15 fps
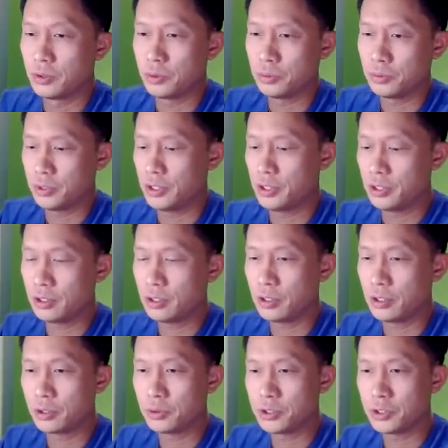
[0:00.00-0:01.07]
we are
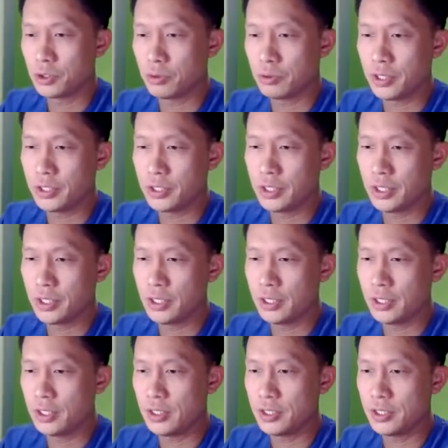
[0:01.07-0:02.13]
going to create a